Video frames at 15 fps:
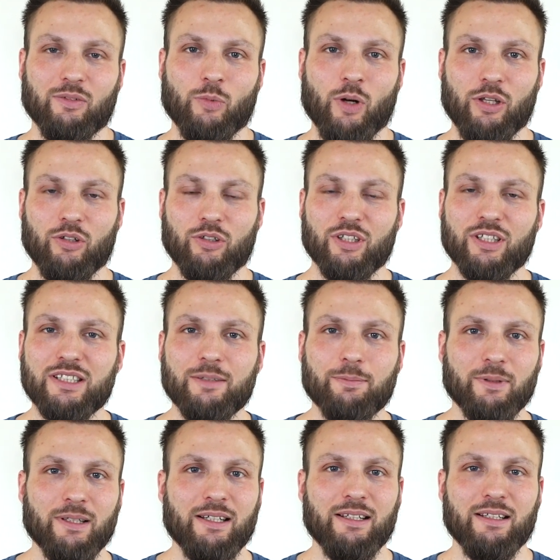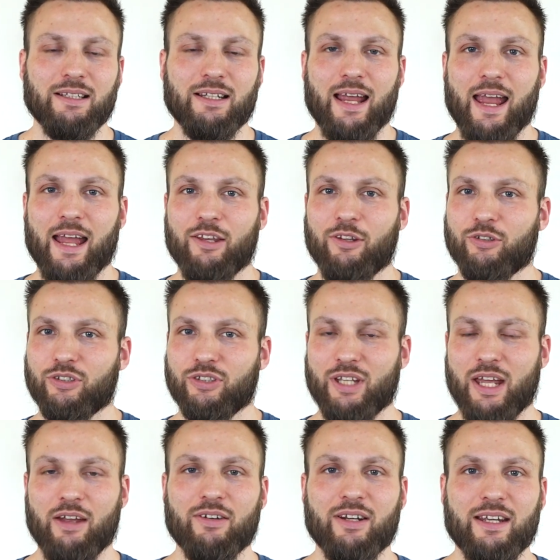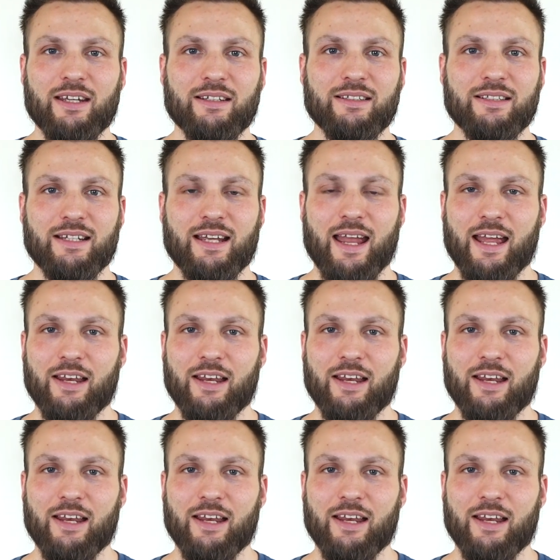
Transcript: when you're disciplined and you stay on it